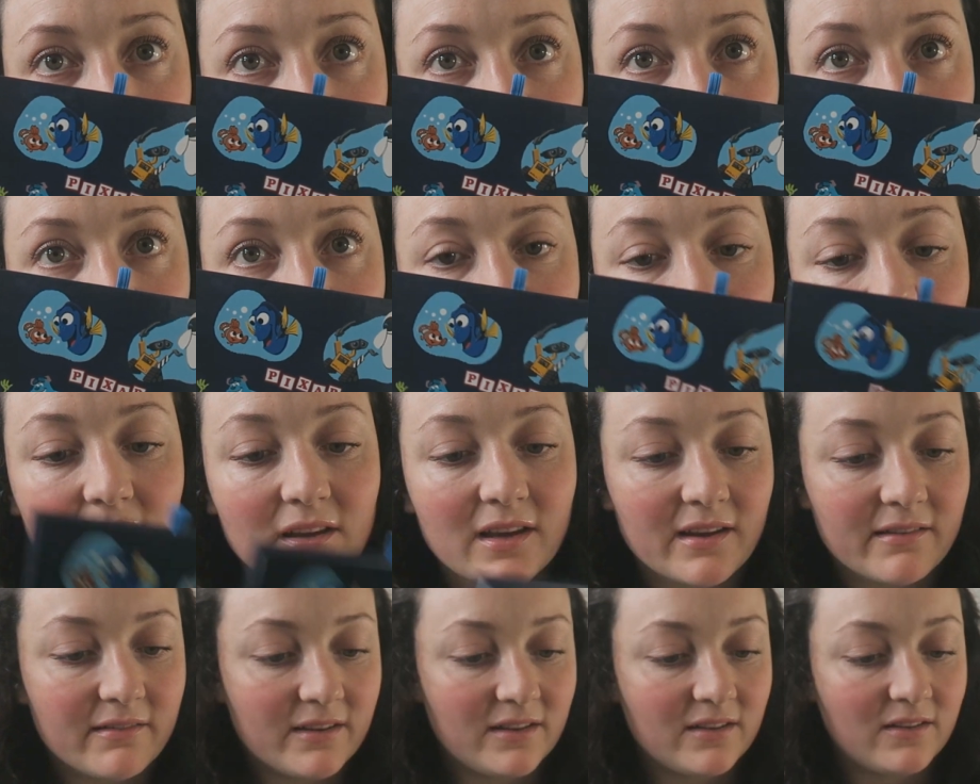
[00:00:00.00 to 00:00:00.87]
Pixar
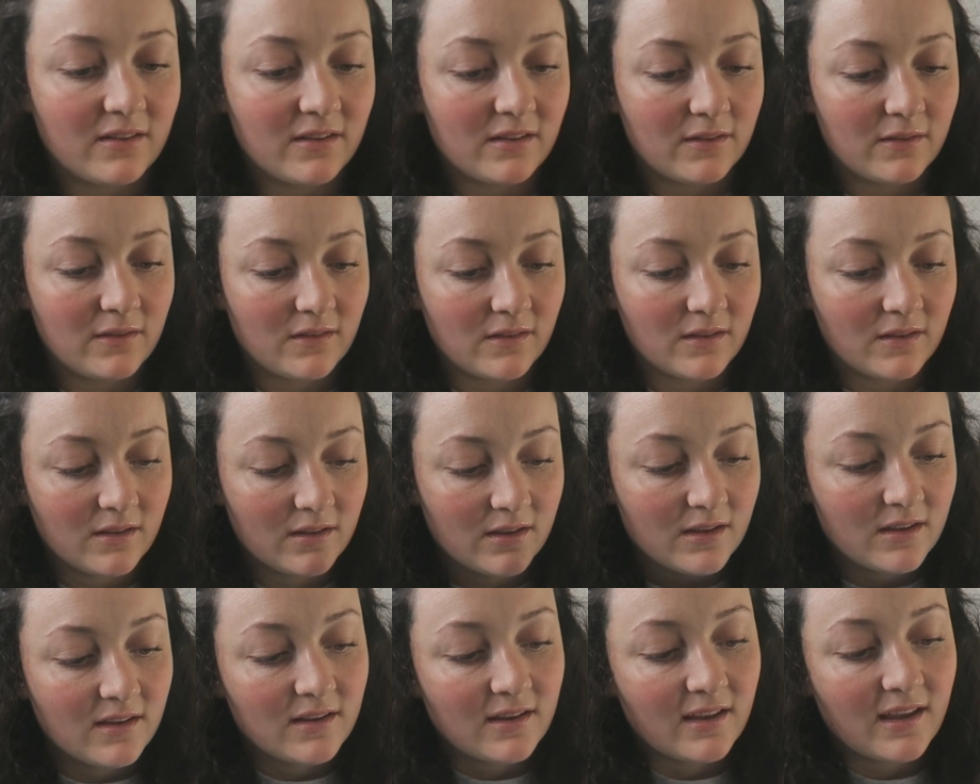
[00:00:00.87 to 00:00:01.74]
characters.
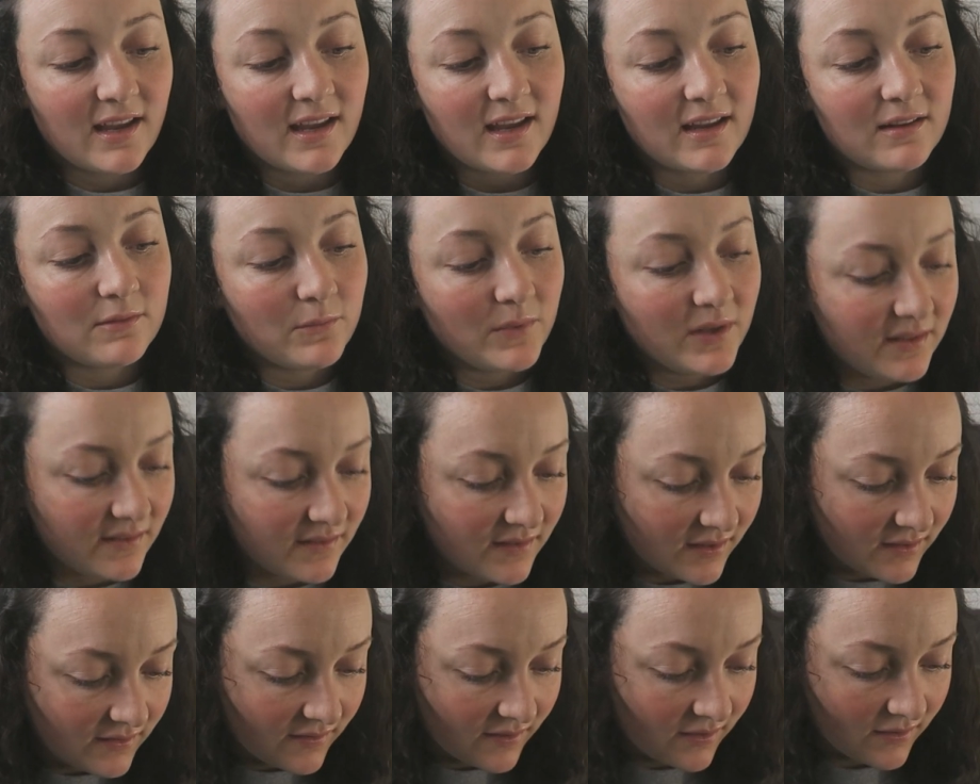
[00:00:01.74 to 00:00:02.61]
And we
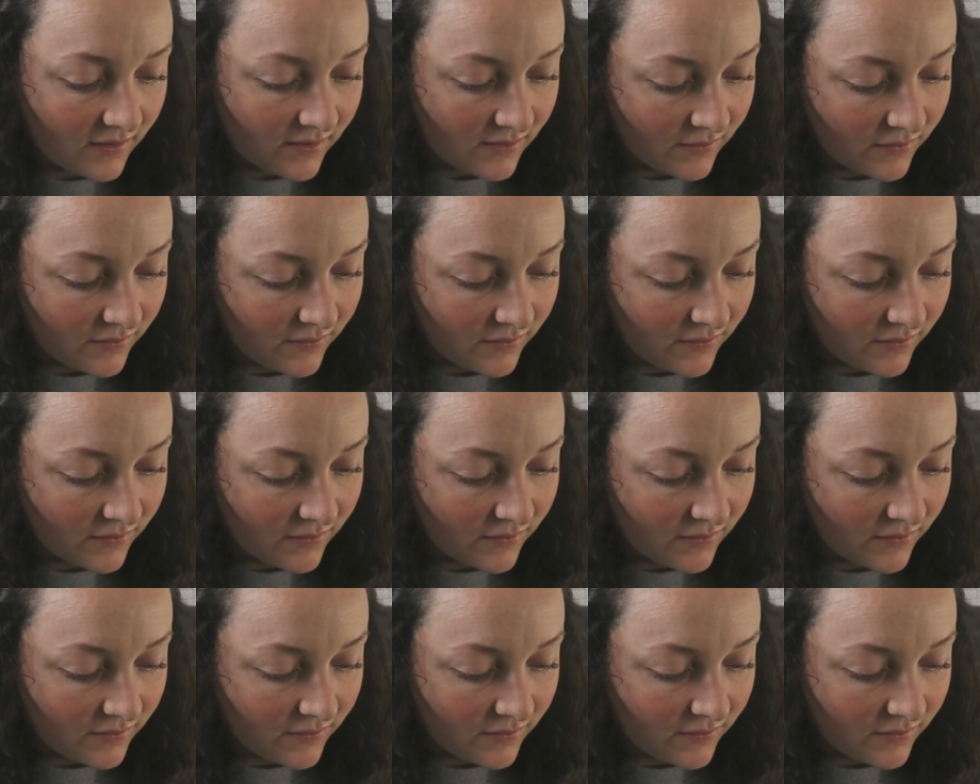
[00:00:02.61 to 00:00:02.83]
did